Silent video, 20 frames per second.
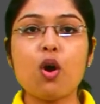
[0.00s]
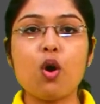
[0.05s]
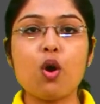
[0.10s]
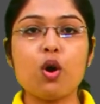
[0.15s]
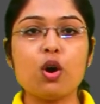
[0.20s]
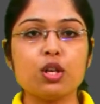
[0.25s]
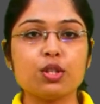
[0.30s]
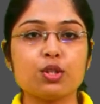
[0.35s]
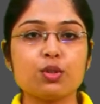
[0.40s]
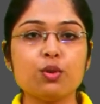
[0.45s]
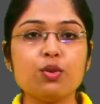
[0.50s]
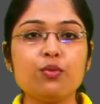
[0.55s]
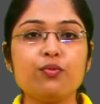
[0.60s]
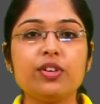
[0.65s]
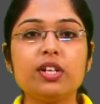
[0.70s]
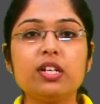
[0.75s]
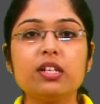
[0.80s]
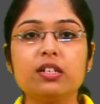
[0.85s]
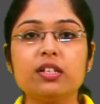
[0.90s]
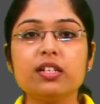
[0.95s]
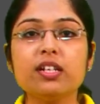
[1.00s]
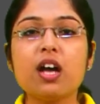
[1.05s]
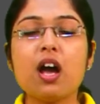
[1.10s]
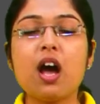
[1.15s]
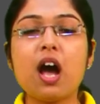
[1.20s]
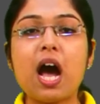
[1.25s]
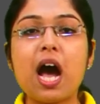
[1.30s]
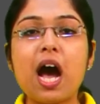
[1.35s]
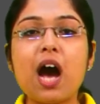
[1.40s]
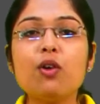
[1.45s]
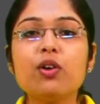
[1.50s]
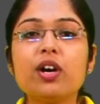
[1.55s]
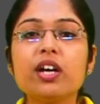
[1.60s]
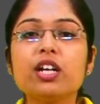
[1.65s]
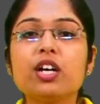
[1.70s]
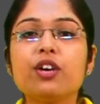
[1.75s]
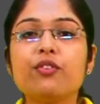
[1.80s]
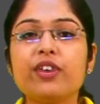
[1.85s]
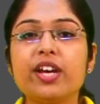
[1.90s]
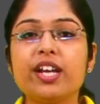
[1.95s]
Also, we learned how our
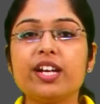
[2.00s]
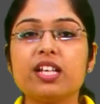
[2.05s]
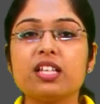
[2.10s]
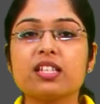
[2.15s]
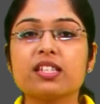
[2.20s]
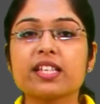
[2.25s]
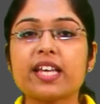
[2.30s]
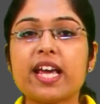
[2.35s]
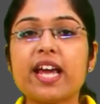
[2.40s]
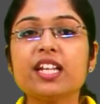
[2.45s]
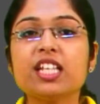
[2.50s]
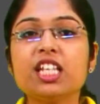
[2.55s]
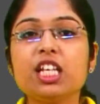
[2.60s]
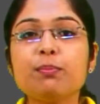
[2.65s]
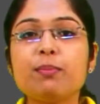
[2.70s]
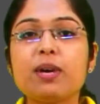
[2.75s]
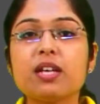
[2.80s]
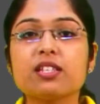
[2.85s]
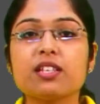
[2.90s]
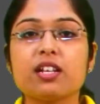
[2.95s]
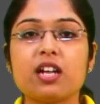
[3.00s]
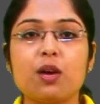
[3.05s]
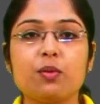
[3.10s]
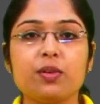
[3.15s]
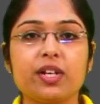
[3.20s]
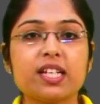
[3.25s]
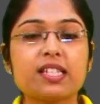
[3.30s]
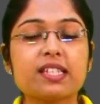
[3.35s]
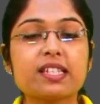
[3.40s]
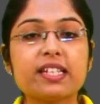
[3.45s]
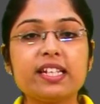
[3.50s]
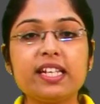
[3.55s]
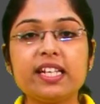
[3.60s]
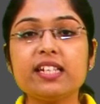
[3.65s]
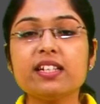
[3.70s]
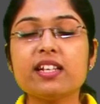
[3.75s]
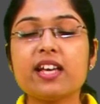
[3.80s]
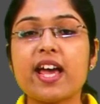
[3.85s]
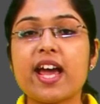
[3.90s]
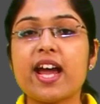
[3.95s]
awareness can keep our surroundings
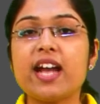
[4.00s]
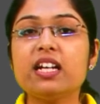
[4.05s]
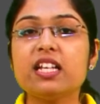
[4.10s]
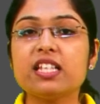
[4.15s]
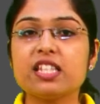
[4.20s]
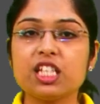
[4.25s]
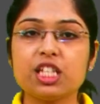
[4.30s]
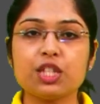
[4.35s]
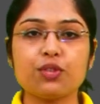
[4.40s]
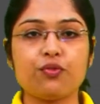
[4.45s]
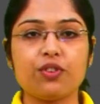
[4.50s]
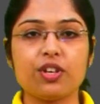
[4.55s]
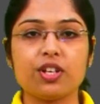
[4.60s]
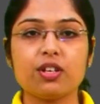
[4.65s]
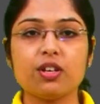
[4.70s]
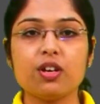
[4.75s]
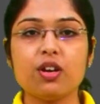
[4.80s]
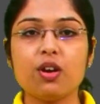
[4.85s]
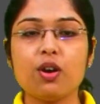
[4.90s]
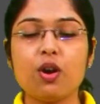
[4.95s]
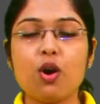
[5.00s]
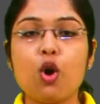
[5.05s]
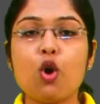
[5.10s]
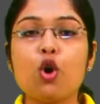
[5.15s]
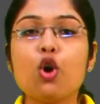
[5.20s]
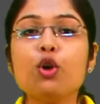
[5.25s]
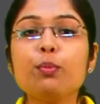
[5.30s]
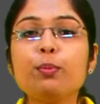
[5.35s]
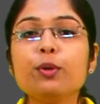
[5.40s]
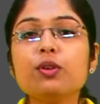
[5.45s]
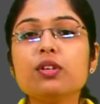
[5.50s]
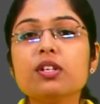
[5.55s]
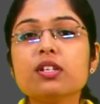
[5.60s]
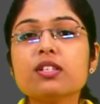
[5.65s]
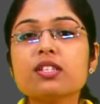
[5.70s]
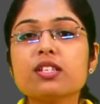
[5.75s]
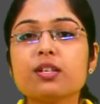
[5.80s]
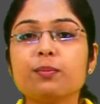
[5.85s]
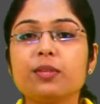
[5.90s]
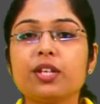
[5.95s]
clean and disease-free. Hope you learned
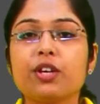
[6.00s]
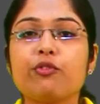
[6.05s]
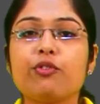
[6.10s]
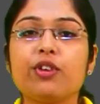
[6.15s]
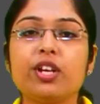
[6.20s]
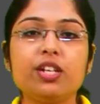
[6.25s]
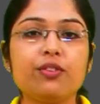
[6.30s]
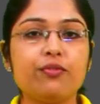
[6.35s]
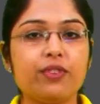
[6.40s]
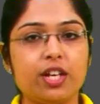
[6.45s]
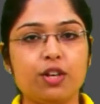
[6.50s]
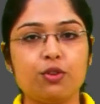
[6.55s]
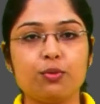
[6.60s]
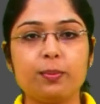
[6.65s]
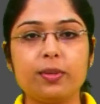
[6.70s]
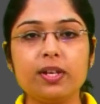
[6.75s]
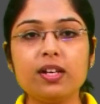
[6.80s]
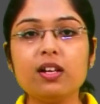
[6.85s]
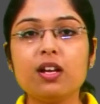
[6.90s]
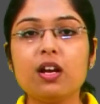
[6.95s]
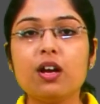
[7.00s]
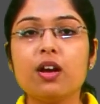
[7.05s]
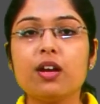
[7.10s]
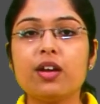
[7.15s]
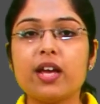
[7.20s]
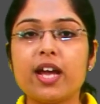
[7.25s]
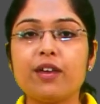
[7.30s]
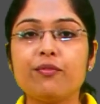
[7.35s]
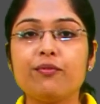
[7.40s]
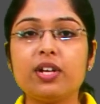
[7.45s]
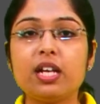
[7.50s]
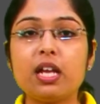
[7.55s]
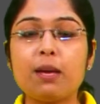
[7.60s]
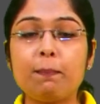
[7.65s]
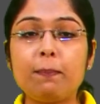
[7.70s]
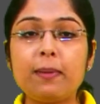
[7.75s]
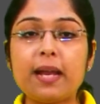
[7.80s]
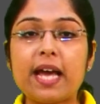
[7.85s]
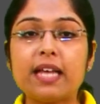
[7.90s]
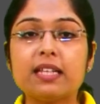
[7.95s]
something really valuable and will
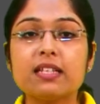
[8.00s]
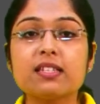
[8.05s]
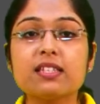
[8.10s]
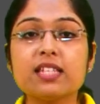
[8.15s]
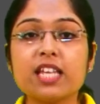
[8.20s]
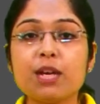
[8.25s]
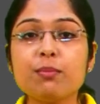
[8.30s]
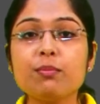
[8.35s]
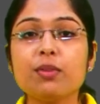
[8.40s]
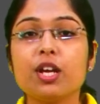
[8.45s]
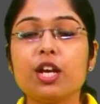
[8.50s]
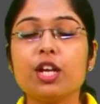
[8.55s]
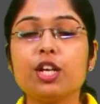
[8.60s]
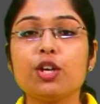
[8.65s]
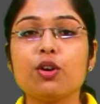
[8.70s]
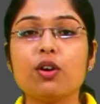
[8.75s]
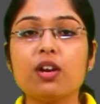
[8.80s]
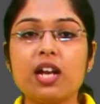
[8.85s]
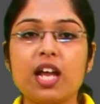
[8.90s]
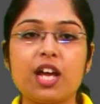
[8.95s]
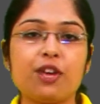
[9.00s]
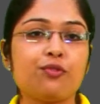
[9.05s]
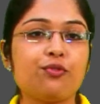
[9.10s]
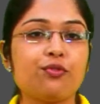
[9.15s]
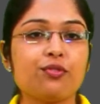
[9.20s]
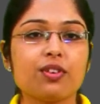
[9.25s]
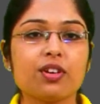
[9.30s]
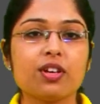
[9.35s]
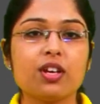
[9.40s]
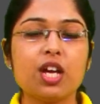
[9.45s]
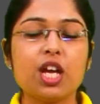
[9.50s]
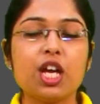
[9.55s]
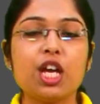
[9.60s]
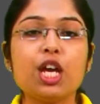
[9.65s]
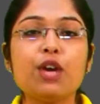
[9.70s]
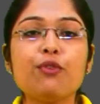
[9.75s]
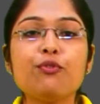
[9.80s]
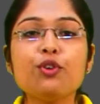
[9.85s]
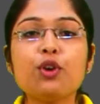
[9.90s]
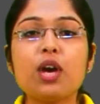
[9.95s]
apply the same in your life.
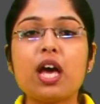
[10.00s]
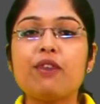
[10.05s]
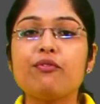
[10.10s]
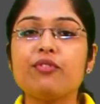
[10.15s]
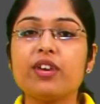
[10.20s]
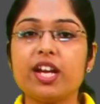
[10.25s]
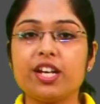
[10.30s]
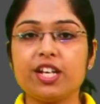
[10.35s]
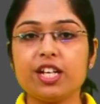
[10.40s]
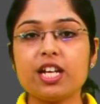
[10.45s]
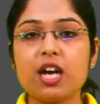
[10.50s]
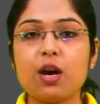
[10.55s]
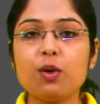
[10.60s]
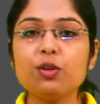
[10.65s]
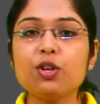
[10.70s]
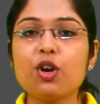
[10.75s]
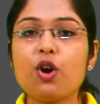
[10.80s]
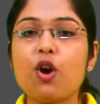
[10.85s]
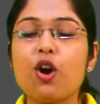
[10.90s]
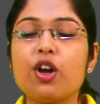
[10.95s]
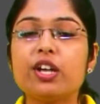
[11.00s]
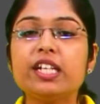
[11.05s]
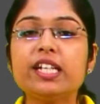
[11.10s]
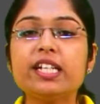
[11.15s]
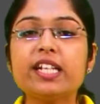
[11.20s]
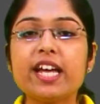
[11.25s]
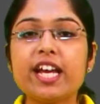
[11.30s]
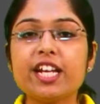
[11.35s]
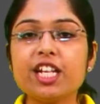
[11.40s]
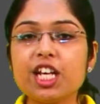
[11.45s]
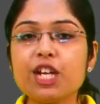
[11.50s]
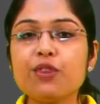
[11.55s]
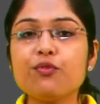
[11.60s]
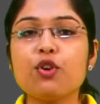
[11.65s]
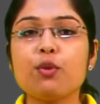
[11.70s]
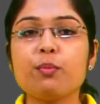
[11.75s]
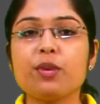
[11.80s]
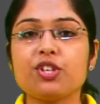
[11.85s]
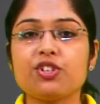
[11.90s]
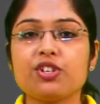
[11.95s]
If you have any doubt or need any
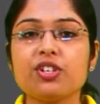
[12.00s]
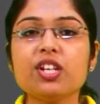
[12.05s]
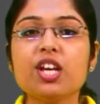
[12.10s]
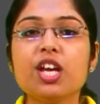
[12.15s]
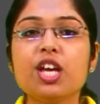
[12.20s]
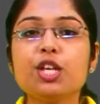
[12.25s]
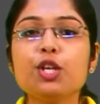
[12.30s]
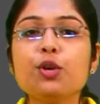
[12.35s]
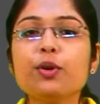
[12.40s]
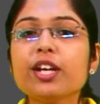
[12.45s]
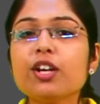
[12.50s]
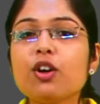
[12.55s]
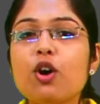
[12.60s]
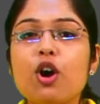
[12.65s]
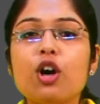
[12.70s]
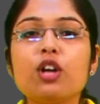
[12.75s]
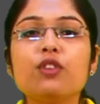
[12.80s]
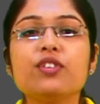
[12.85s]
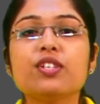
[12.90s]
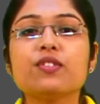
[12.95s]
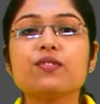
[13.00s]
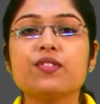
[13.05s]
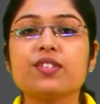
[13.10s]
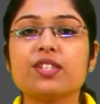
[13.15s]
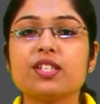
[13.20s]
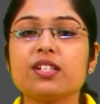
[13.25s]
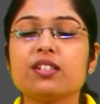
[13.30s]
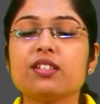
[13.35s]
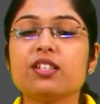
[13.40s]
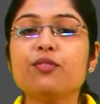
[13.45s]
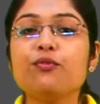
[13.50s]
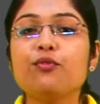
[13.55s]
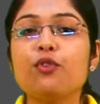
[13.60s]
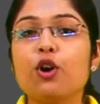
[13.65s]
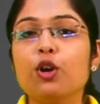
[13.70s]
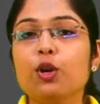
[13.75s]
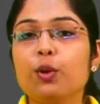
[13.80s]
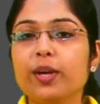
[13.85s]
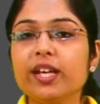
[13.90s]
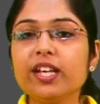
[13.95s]
information, you can always visit the
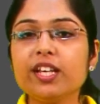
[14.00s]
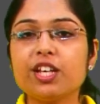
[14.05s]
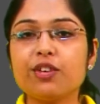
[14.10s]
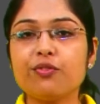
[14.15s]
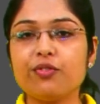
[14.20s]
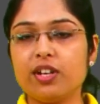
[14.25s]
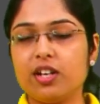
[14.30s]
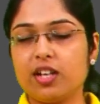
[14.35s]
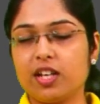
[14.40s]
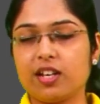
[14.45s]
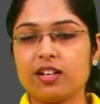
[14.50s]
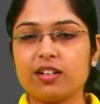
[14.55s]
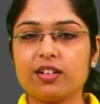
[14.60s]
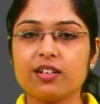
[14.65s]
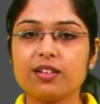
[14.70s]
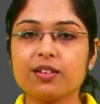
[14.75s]
following given link.